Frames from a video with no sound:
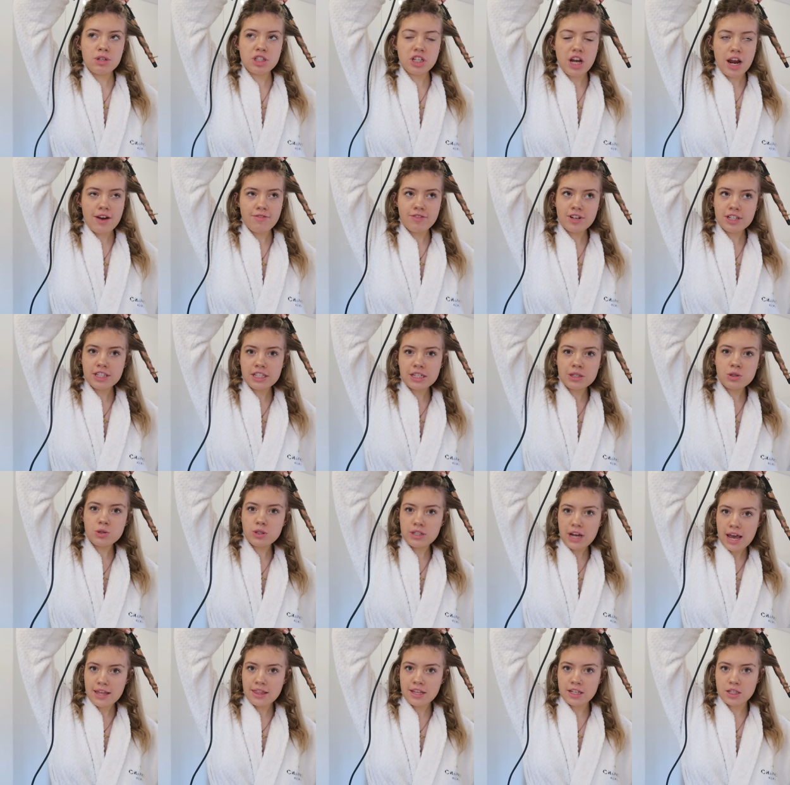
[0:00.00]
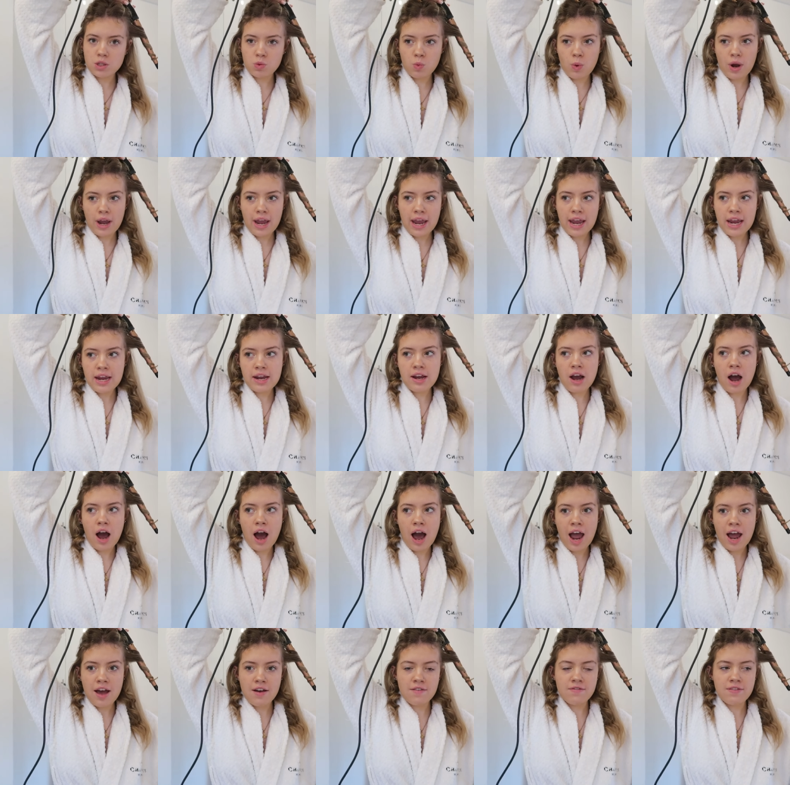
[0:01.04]
much every single day this week.
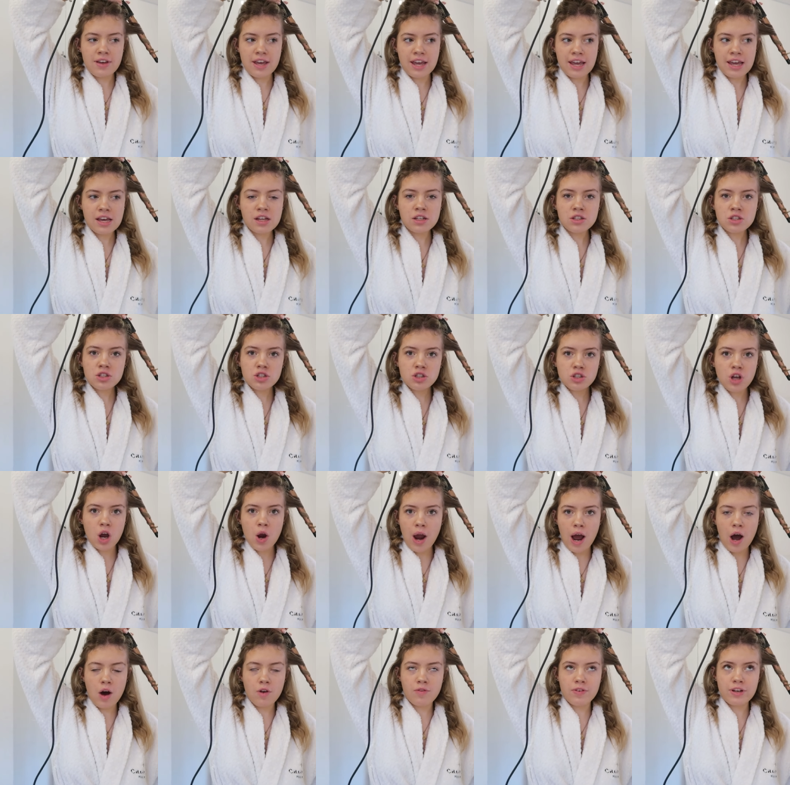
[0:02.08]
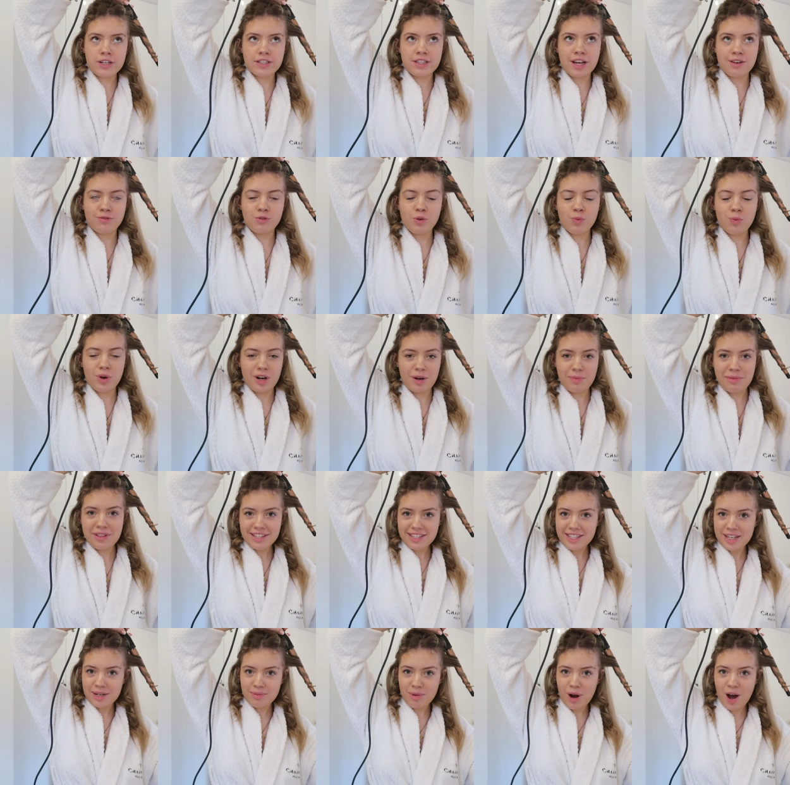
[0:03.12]
I have eaten so healthy except for when I'm at
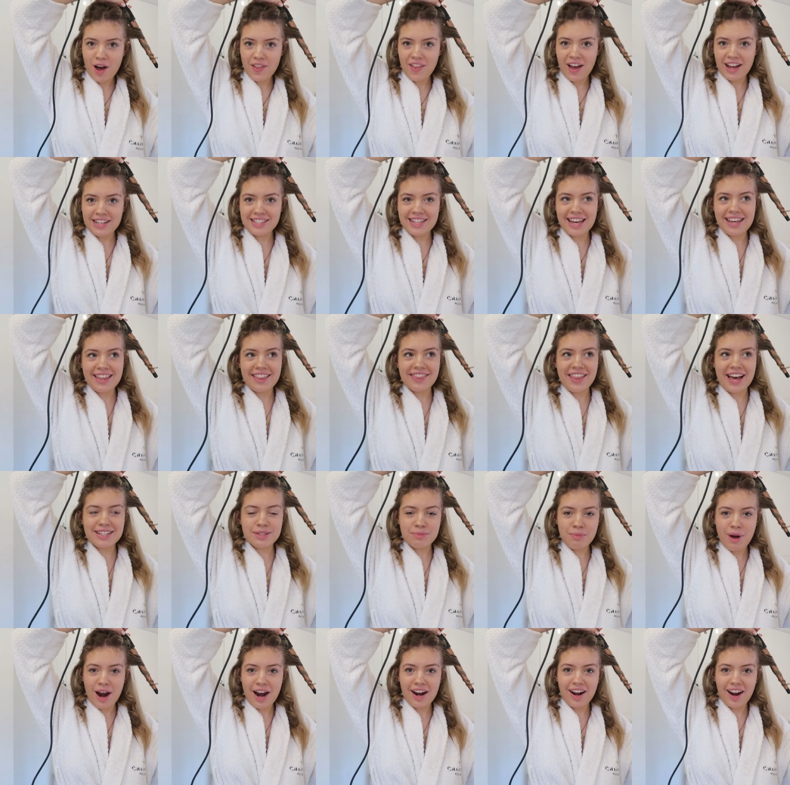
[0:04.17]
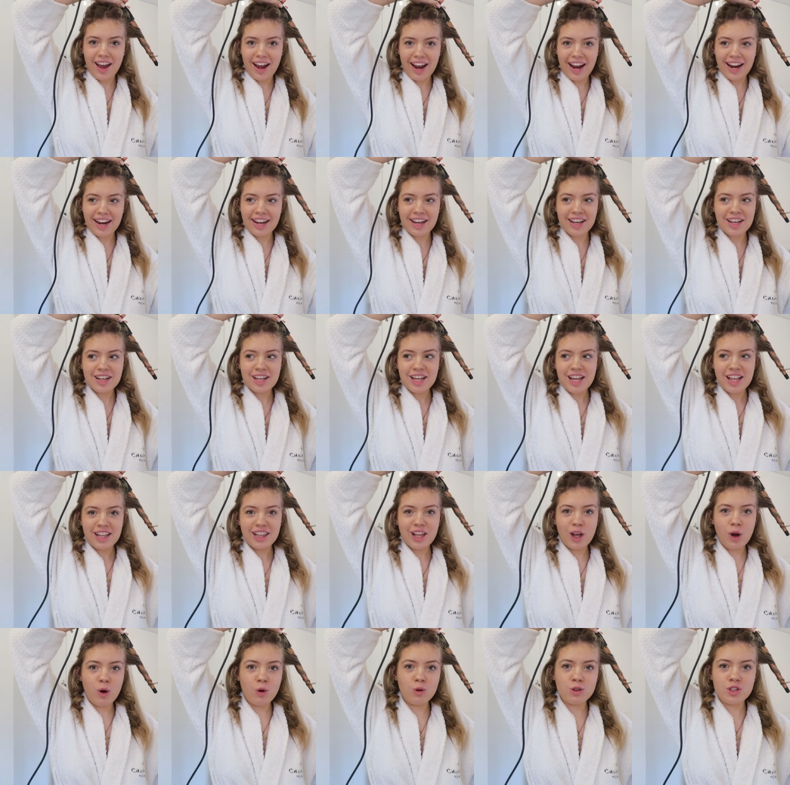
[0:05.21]
the cinema. I say that that's my like
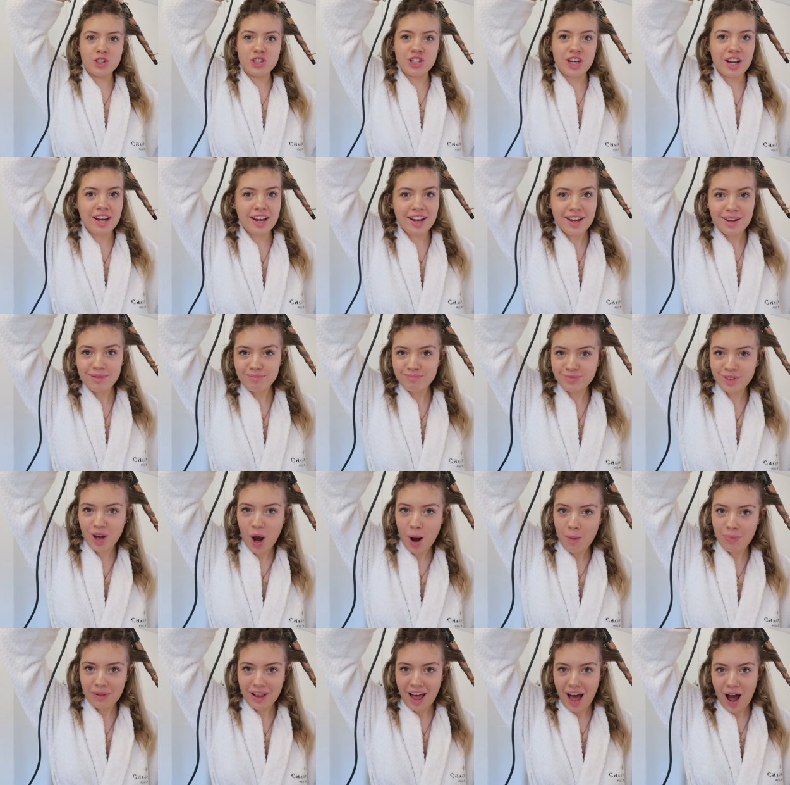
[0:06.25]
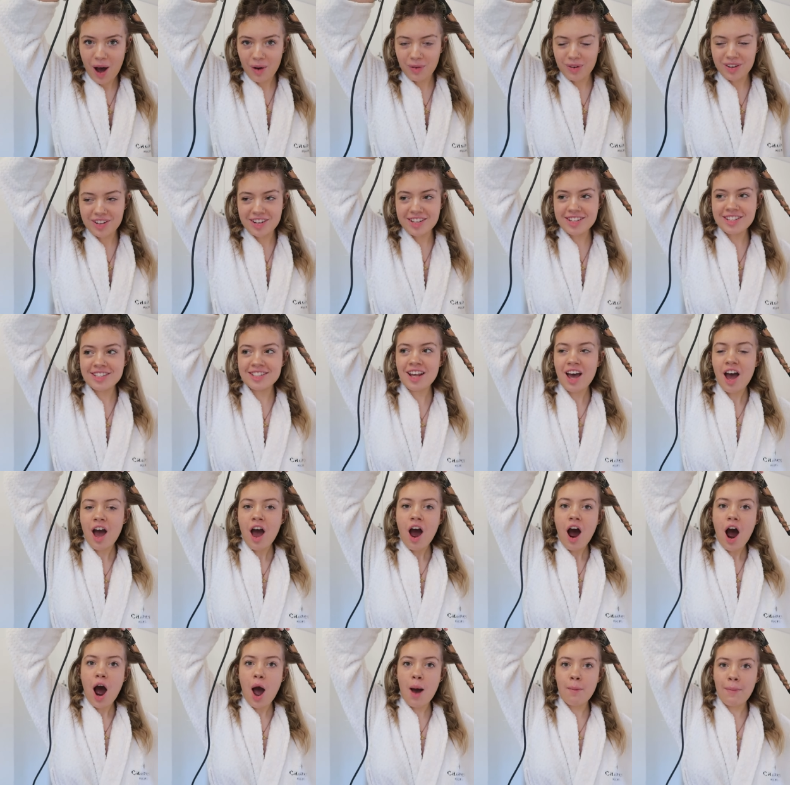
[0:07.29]
little cheat couple of hours.
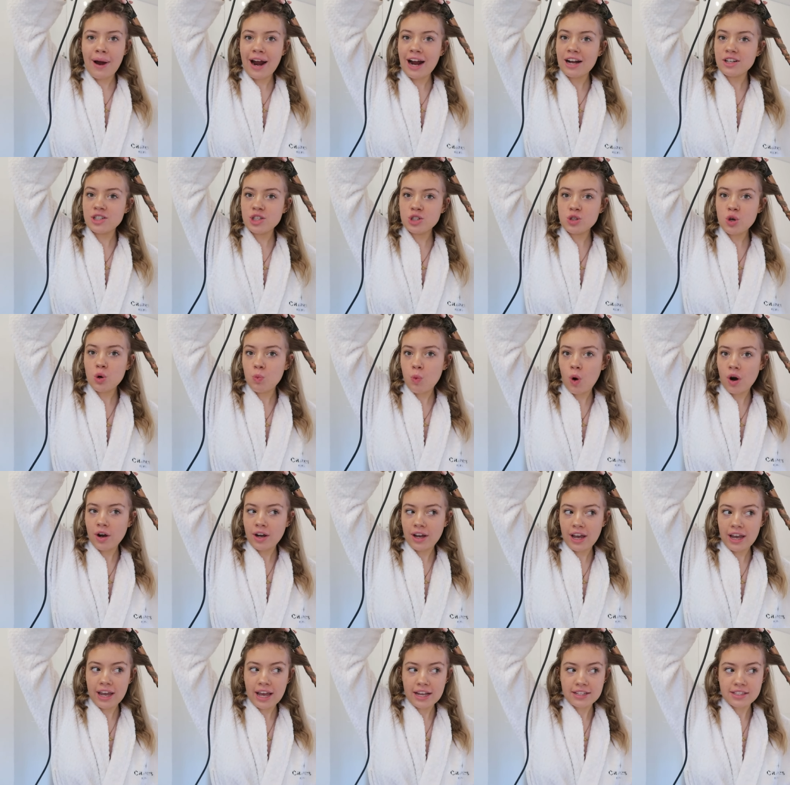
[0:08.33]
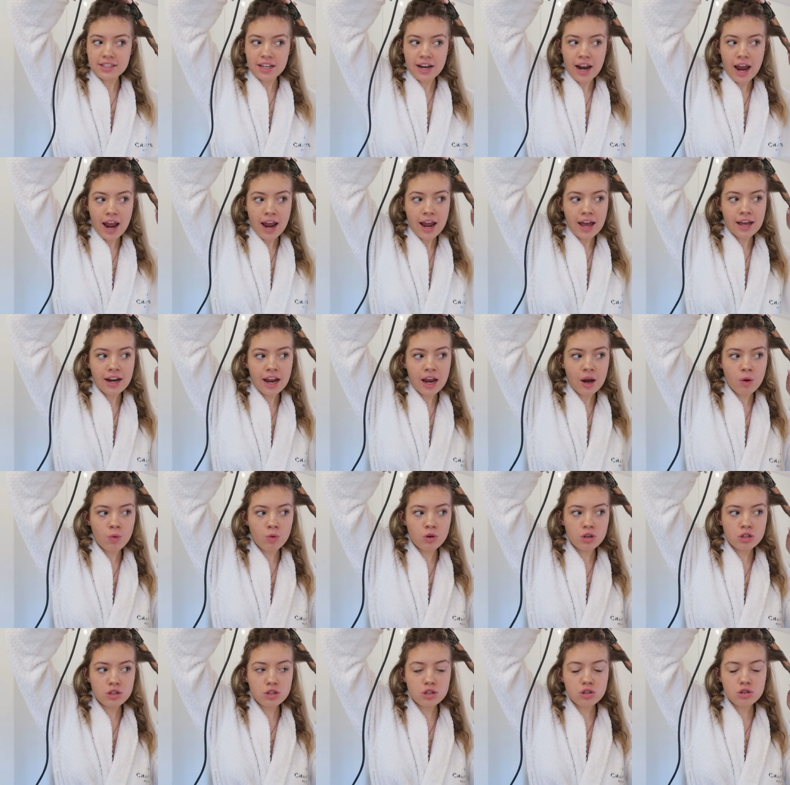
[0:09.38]
Um, I actually saw Wonka yesterday and it
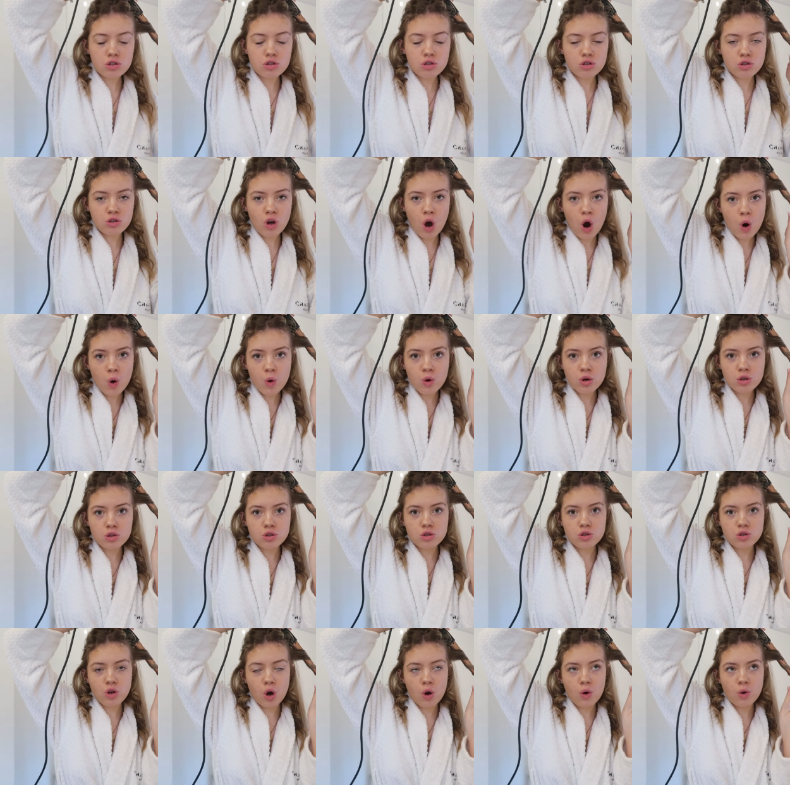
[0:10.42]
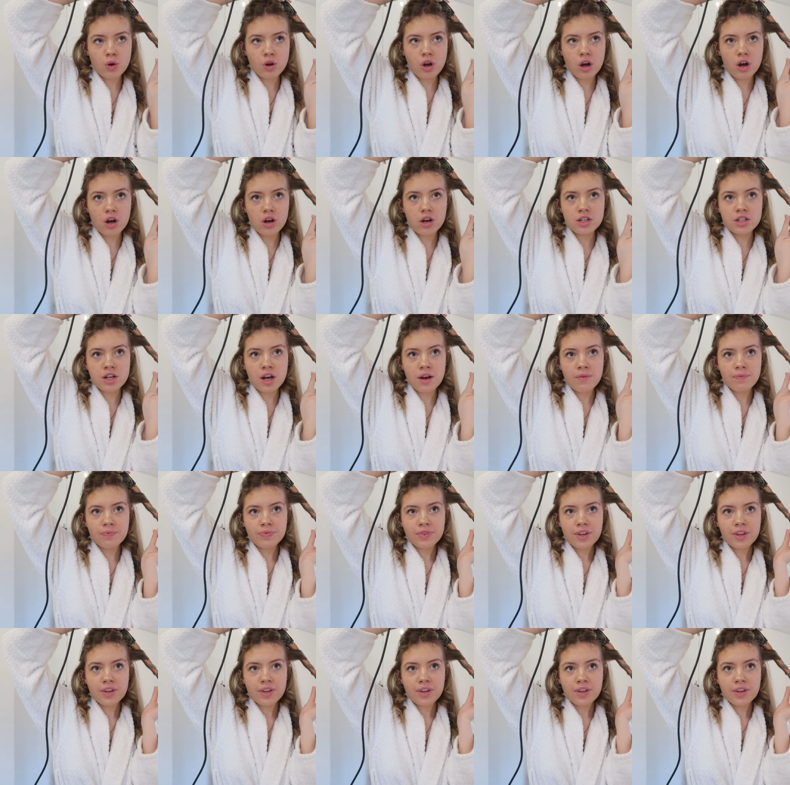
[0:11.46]
was so so good.